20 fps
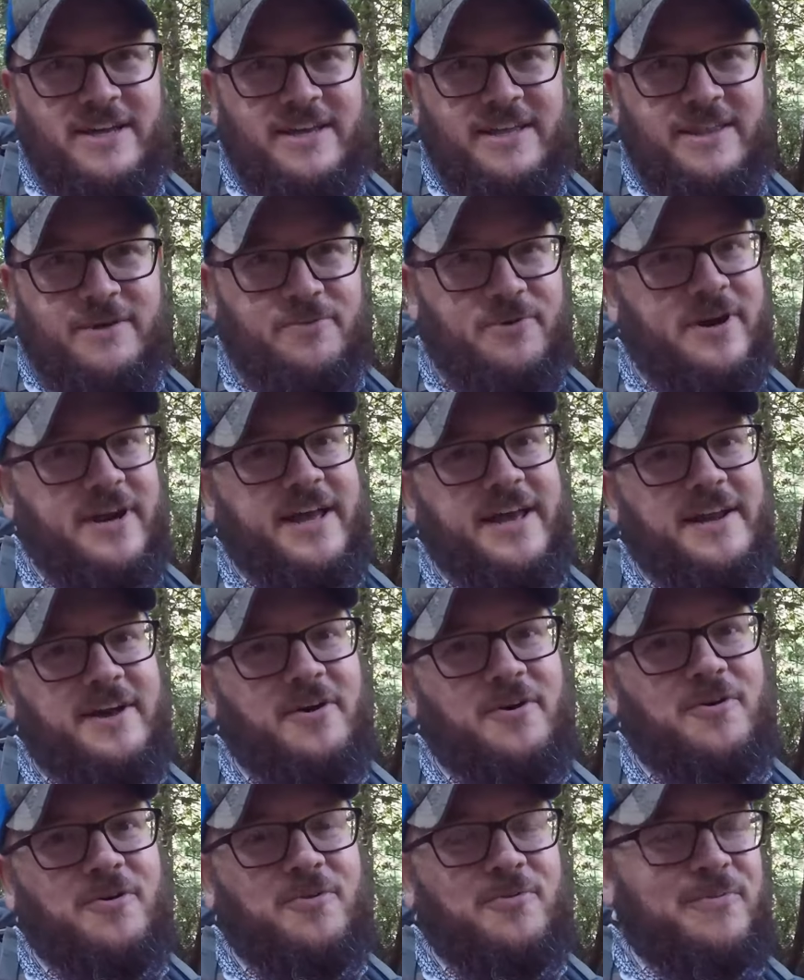then we're gonna head
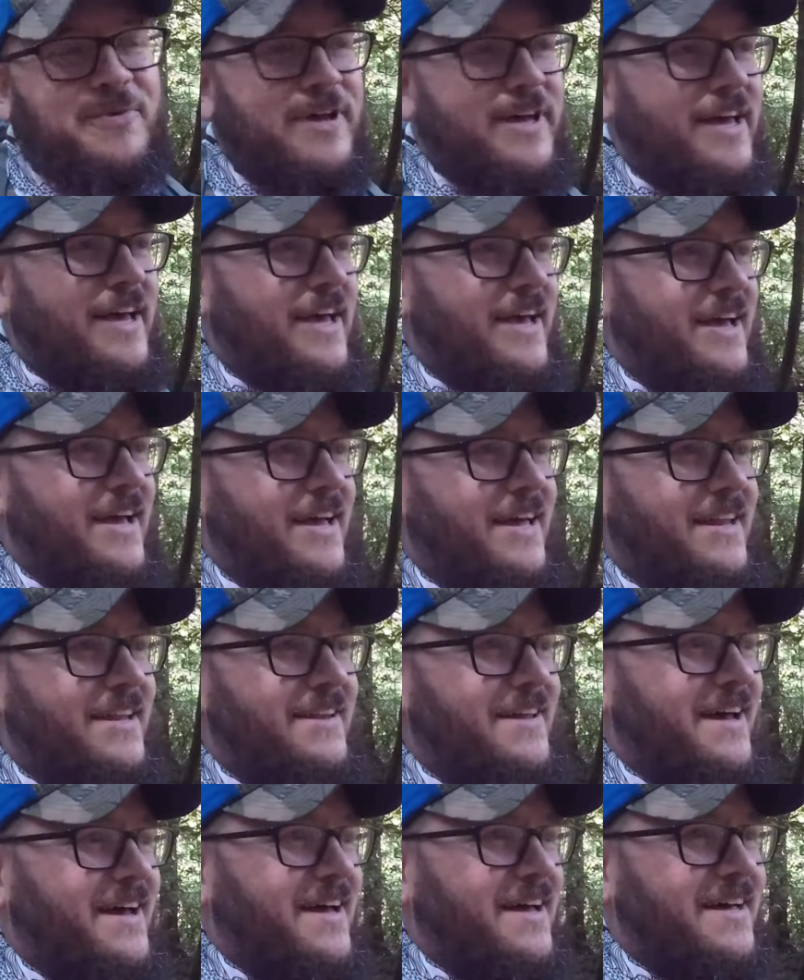home.
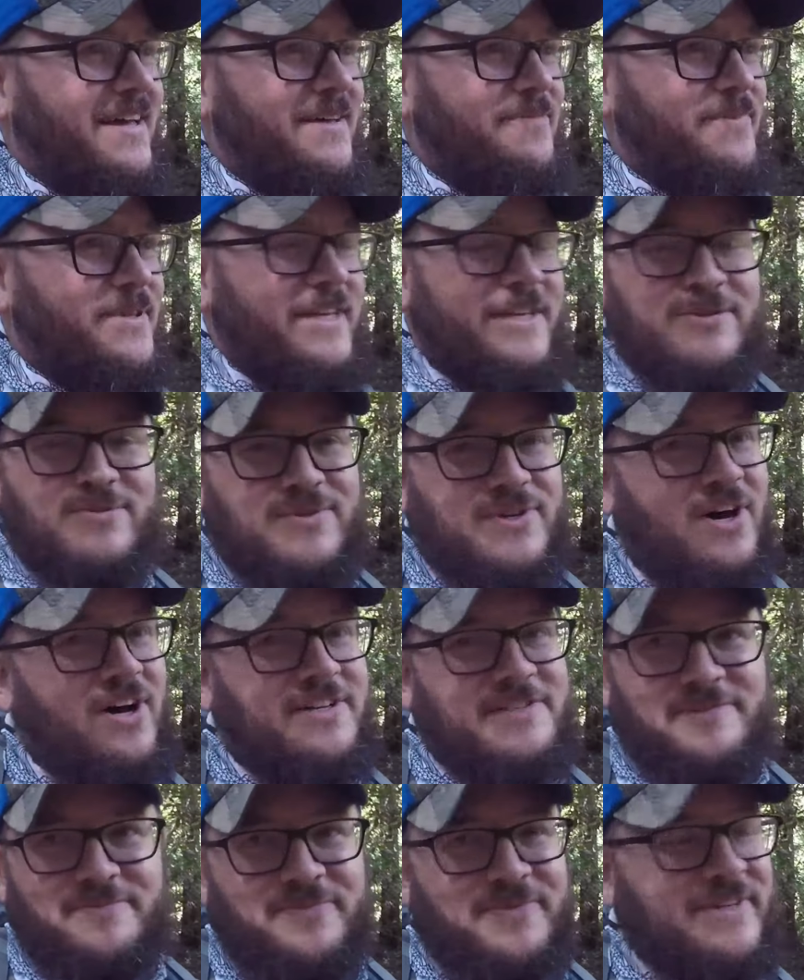And uh, but this was
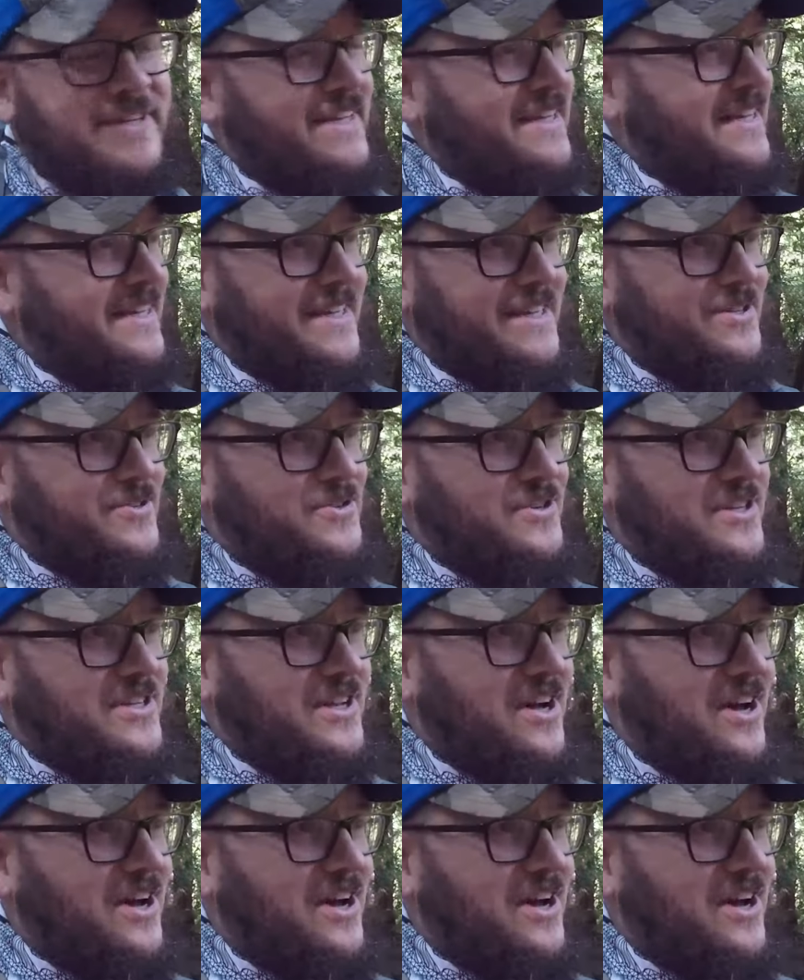awesome. This was just